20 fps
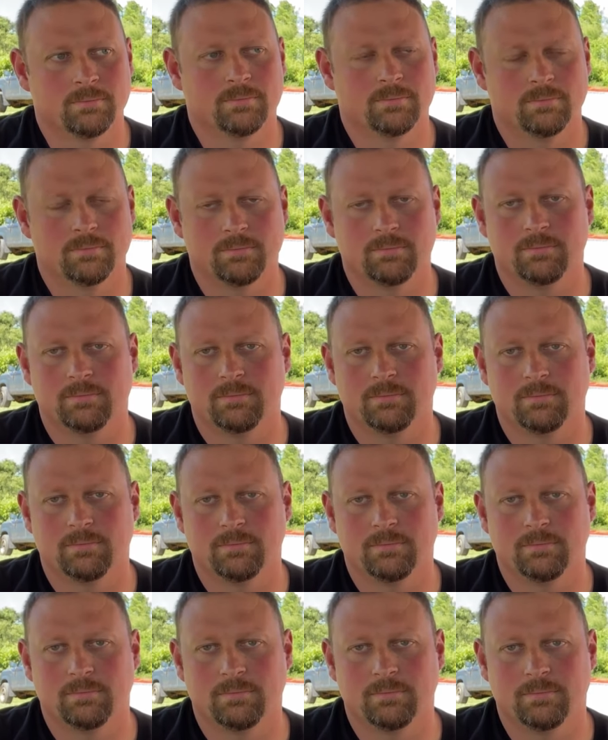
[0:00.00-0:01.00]

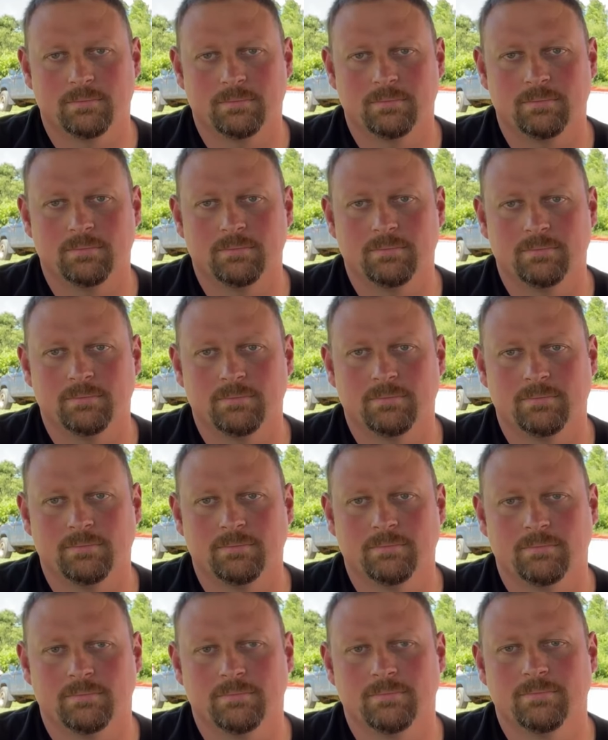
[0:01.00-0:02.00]

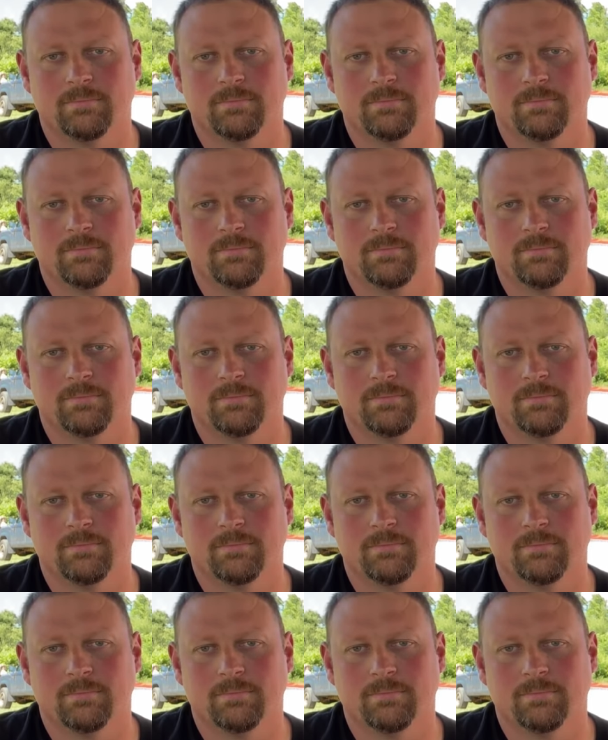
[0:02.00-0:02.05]
(not speaking)